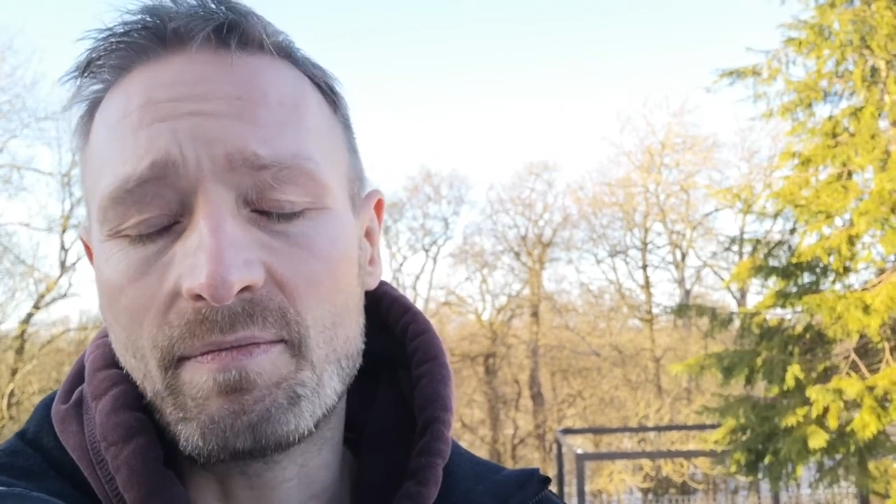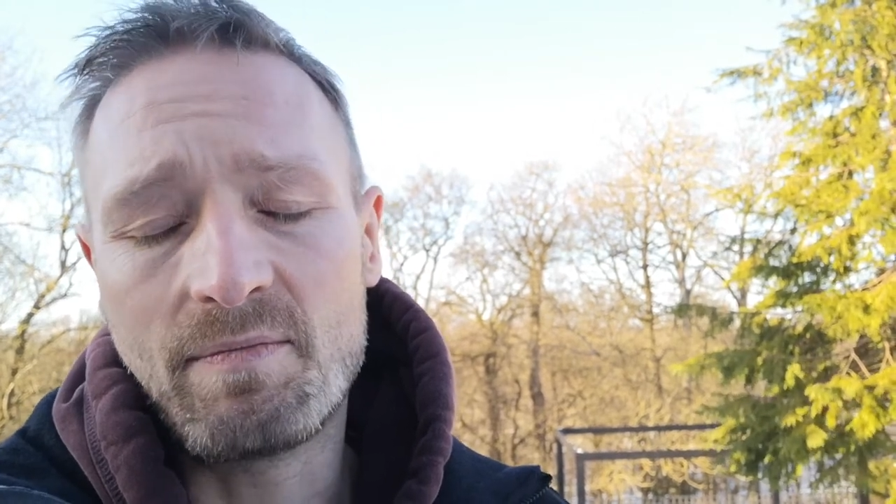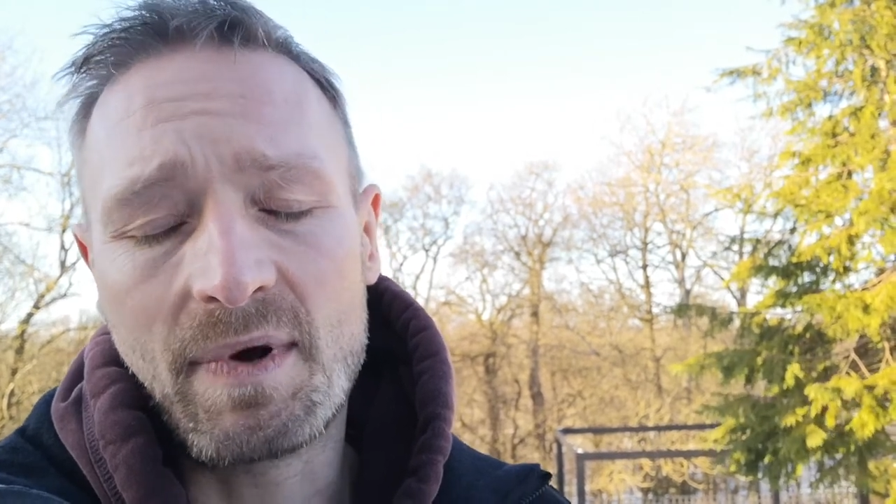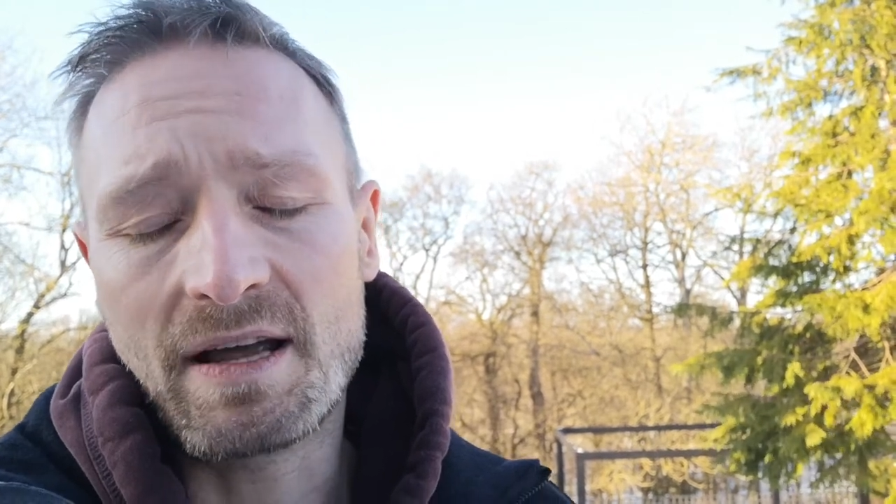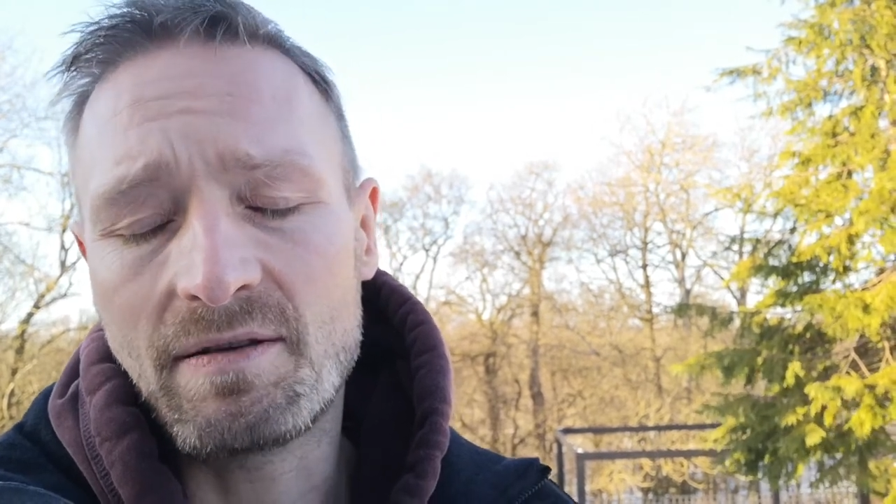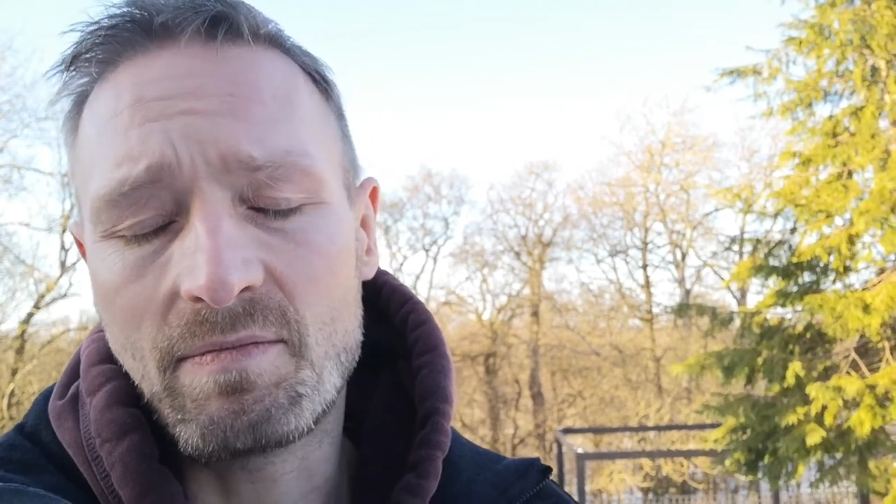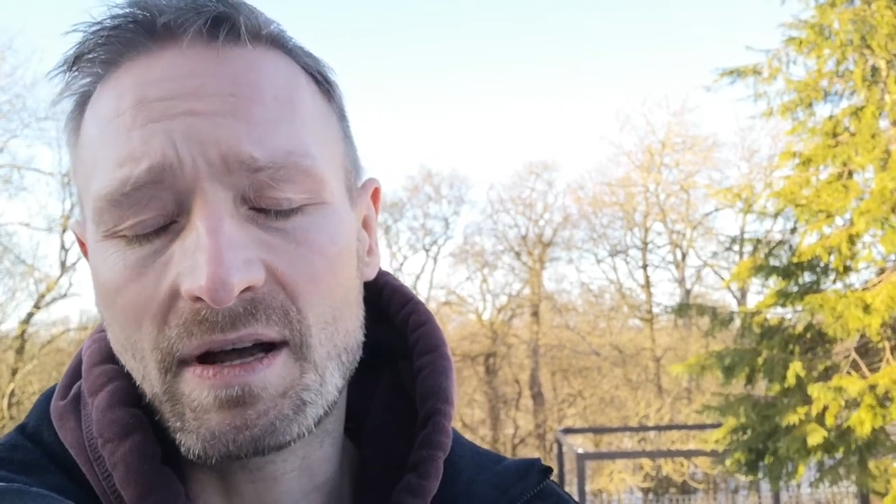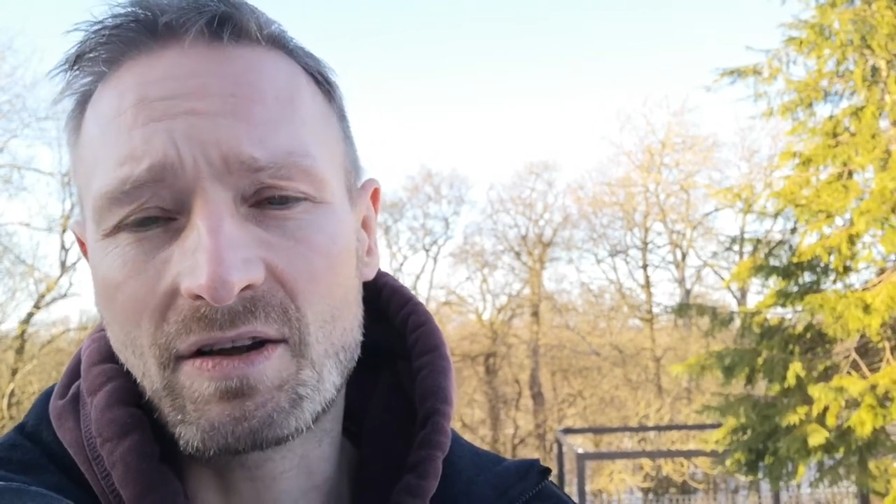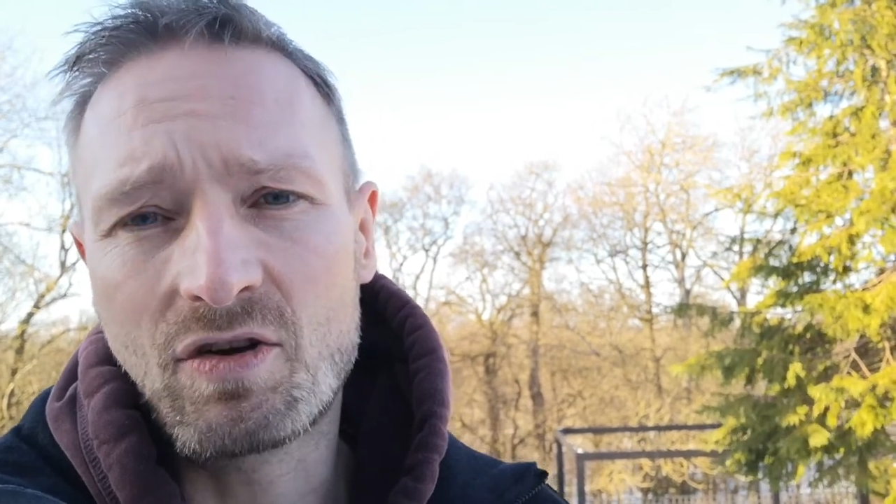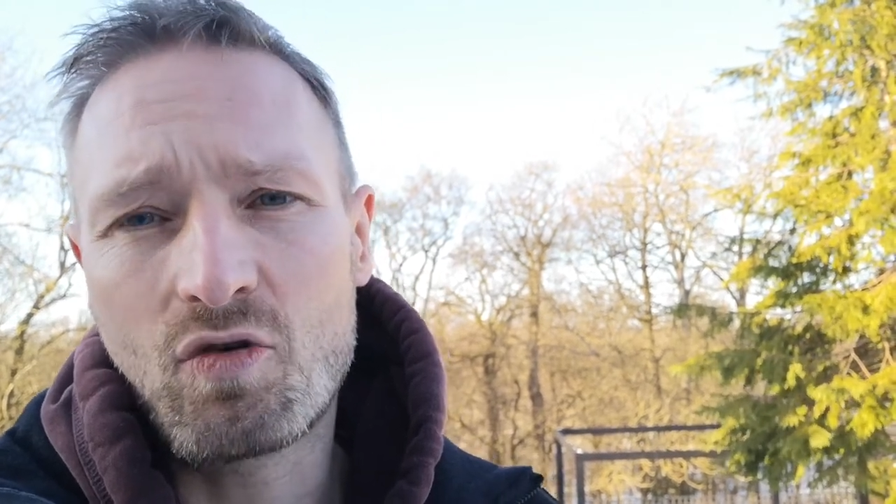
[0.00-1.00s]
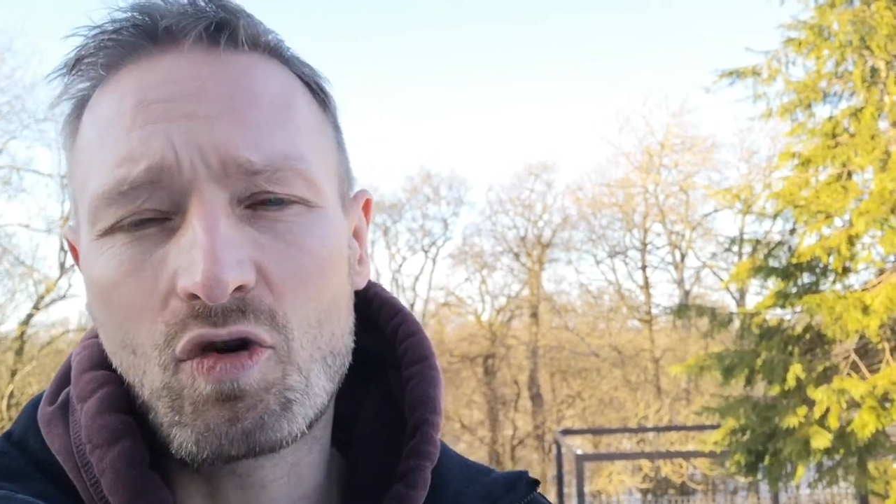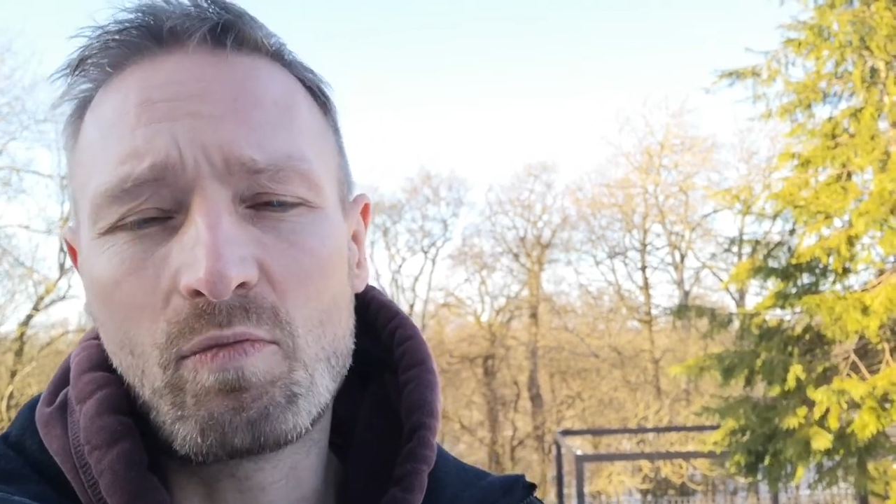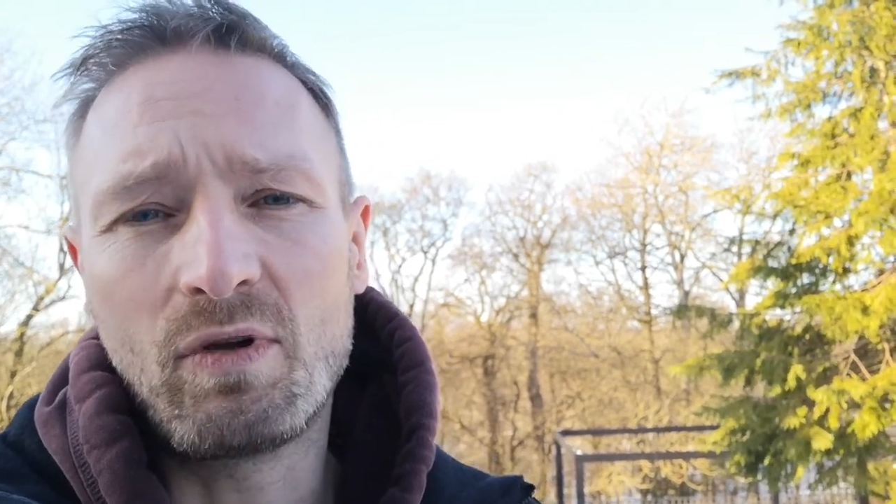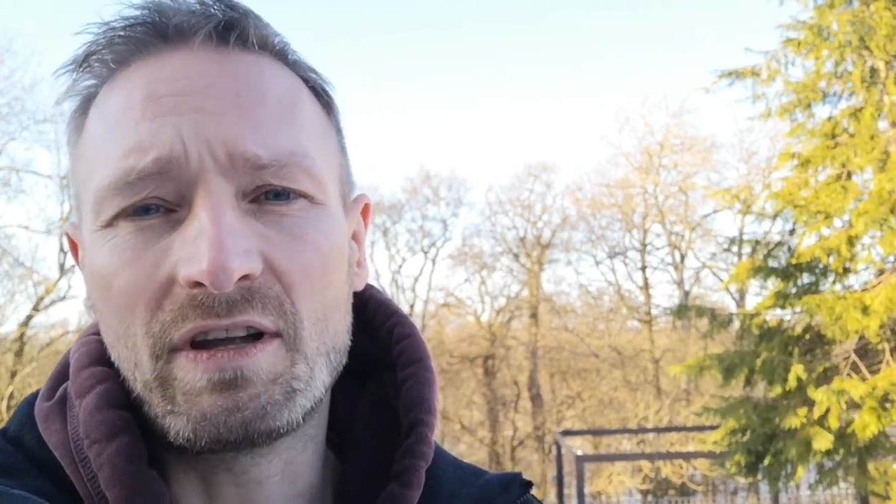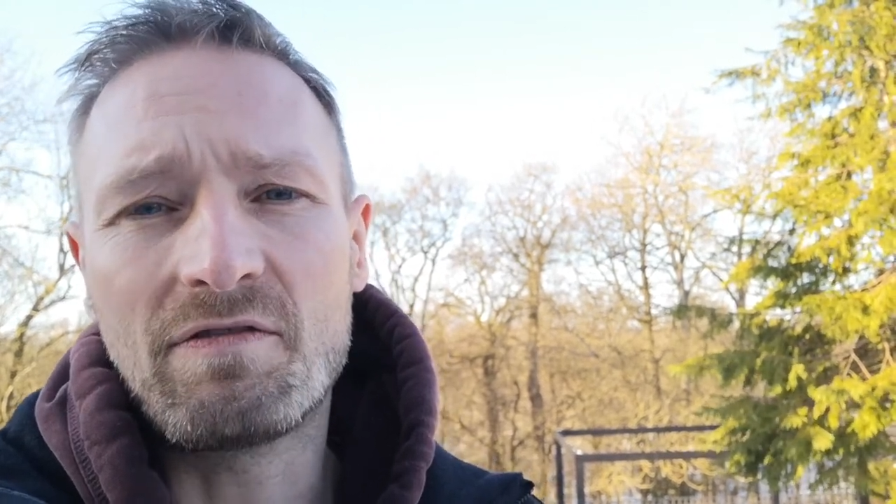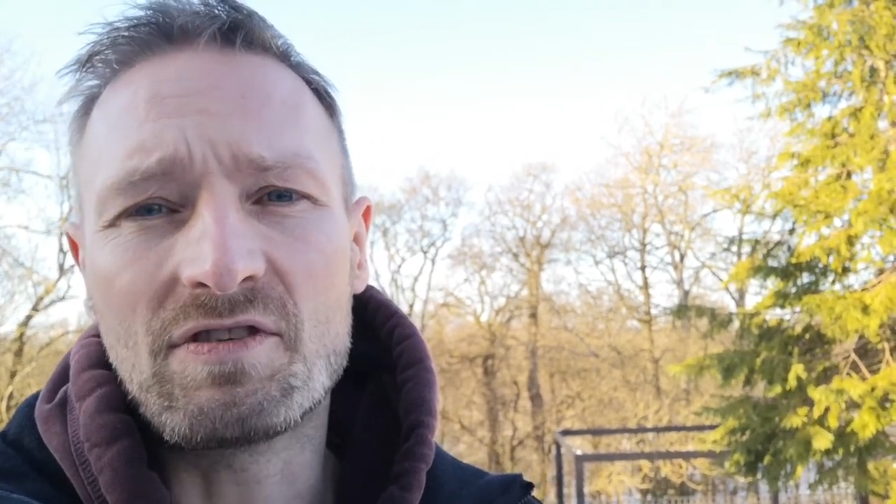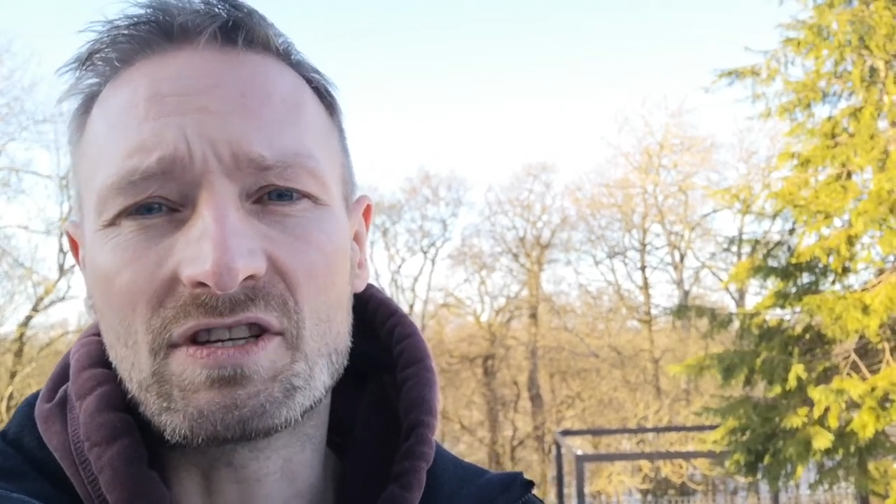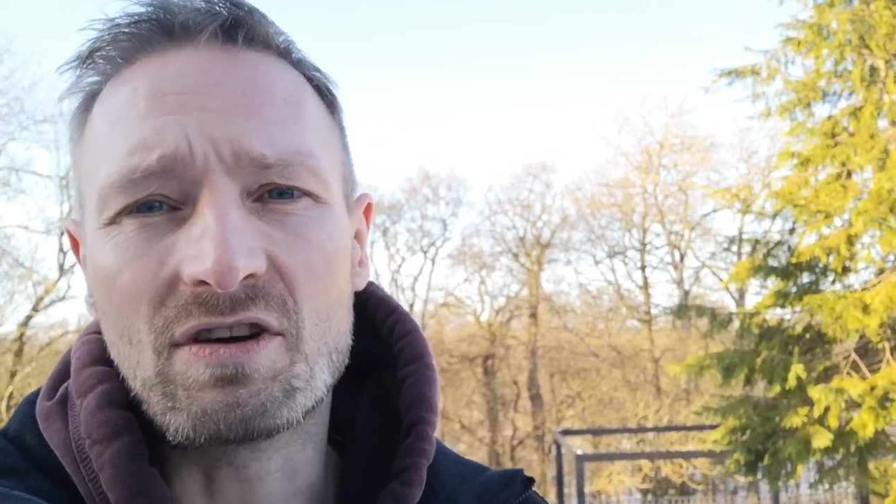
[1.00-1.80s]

my core belief is